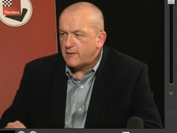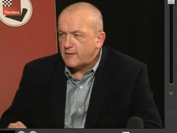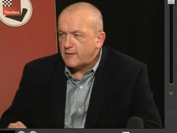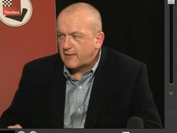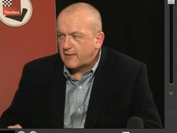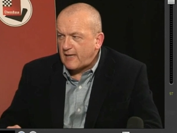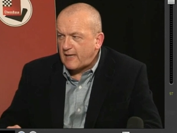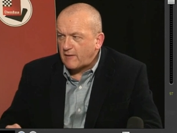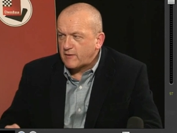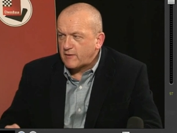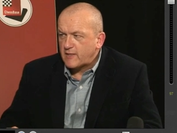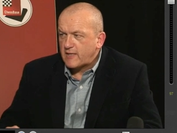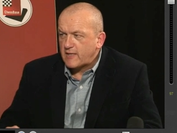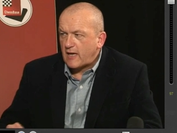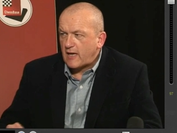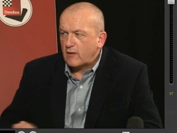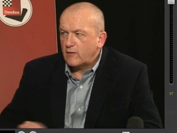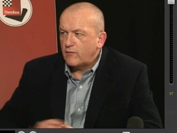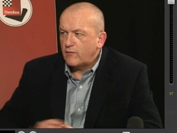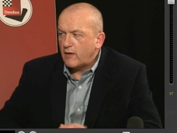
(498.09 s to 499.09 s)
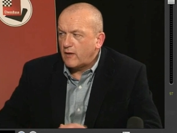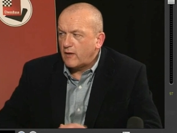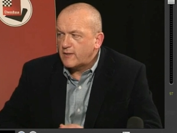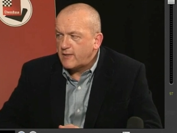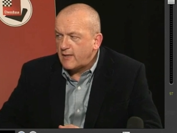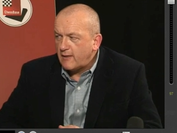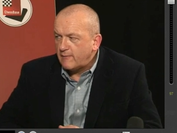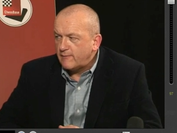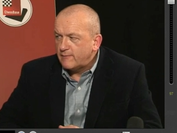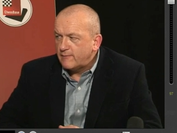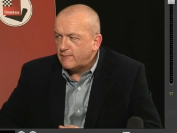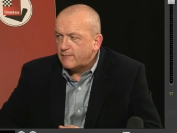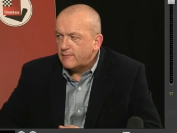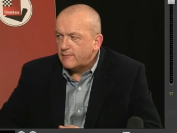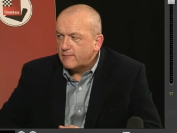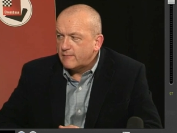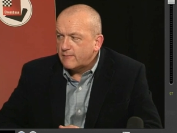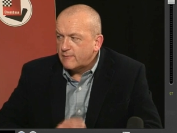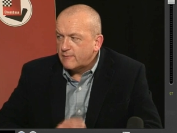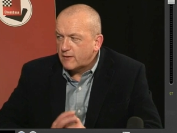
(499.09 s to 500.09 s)
is a counter-sacrifice here
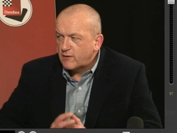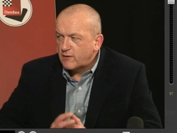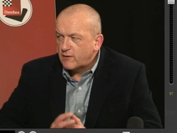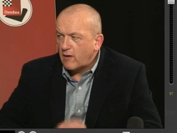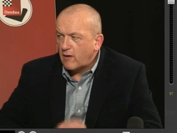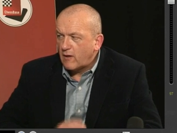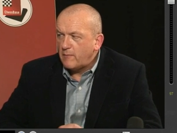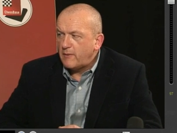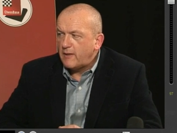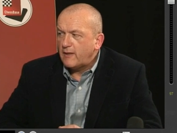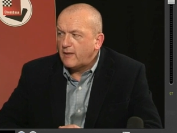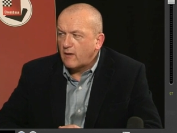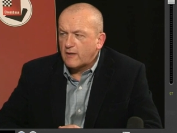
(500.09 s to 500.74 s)
for the time being.